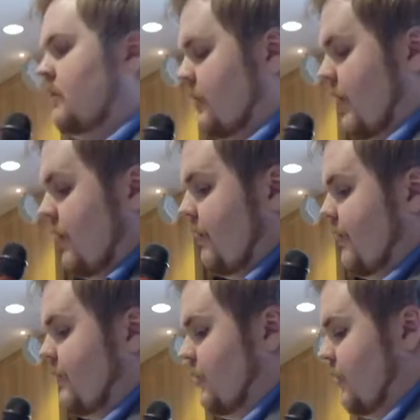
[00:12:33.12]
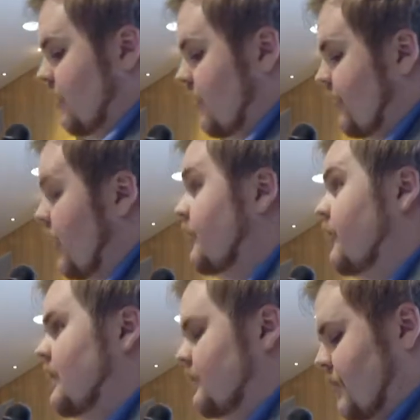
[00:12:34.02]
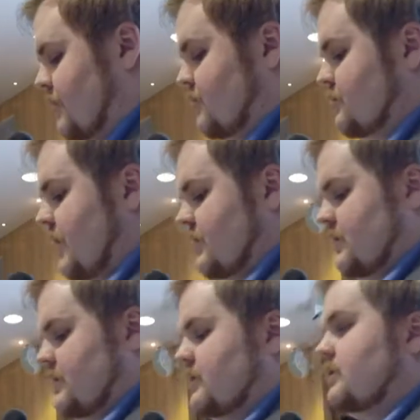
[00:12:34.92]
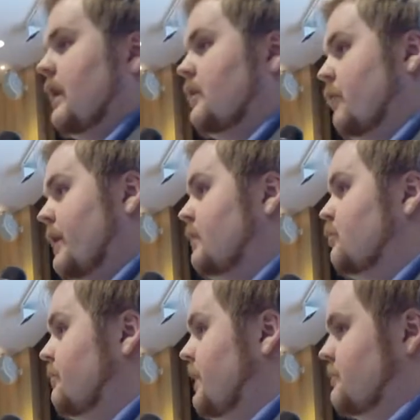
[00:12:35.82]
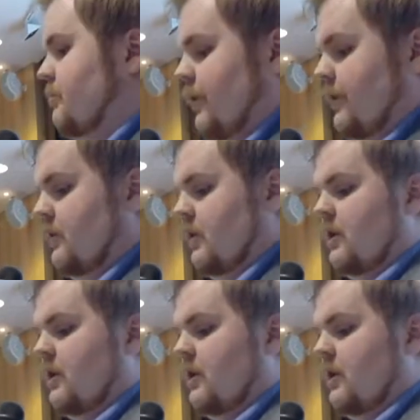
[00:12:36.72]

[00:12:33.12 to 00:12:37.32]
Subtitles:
There are, however, a lot of other enterprise use cases that are waiting to be explored.